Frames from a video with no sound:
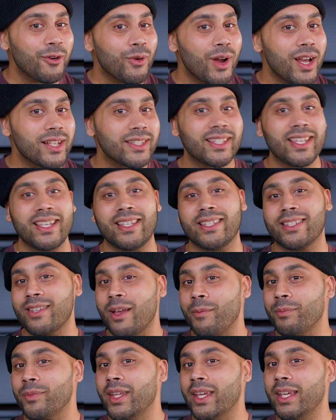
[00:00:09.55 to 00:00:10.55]
rusk is
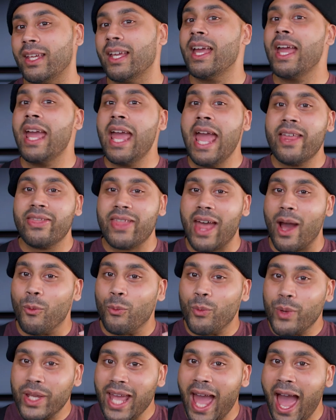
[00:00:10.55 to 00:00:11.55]
something
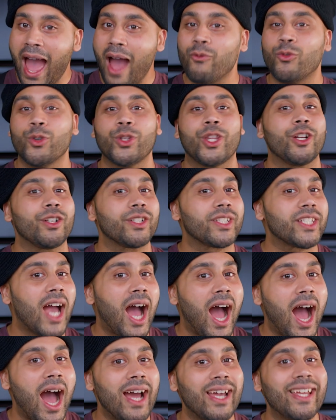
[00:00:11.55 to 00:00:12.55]
that we have with our
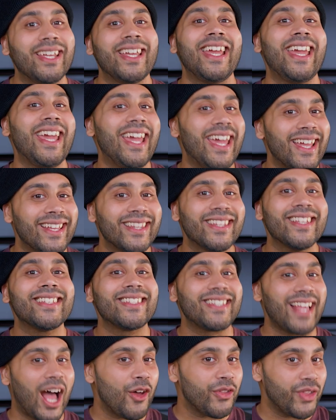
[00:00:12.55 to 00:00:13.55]
chai in
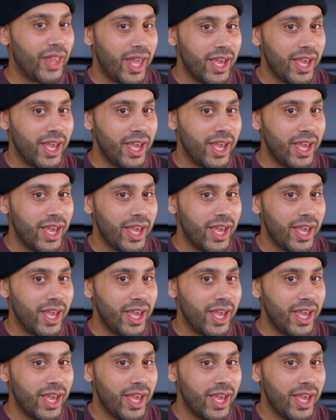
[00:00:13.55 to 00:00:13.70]
South